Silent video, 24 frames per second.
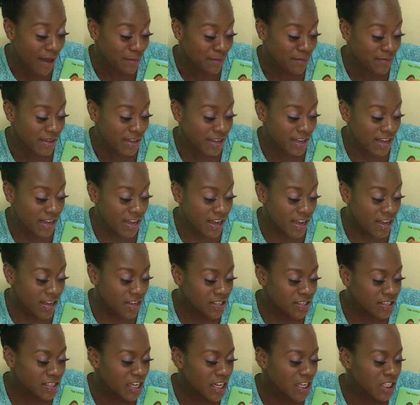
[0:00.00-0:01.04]
am.
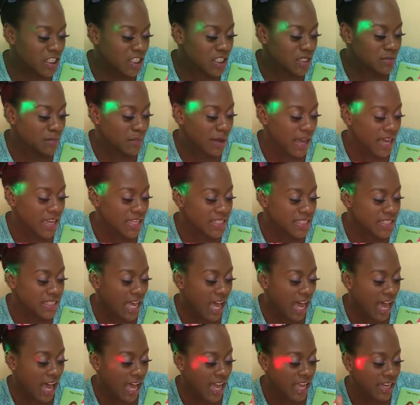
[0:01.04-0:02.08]
Touch my
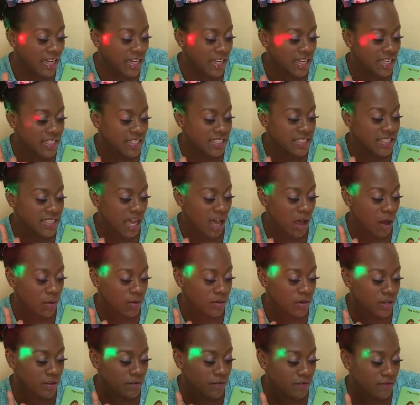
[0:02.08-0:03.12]
tiny
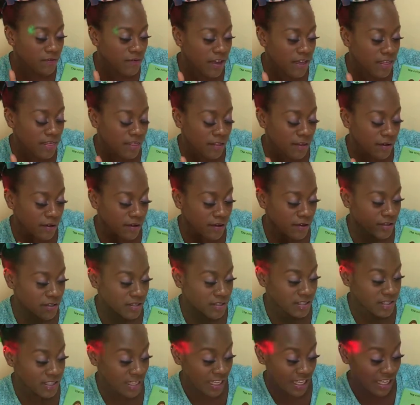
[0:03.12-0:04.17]
downy
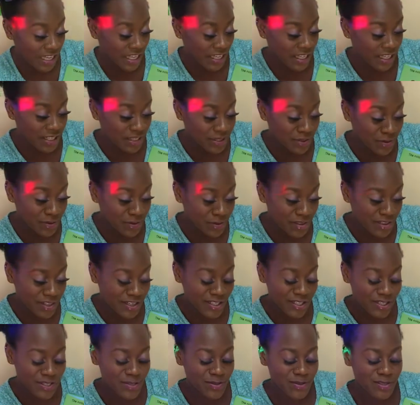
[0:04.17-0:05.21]
feathers. Oh,
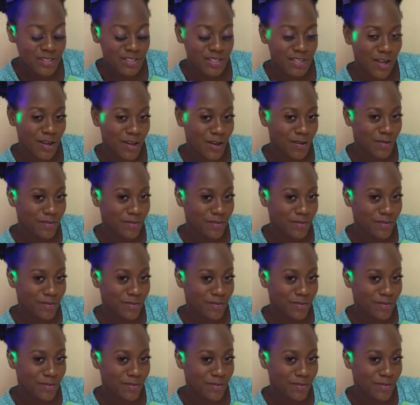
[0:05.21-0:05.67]
they're so soft.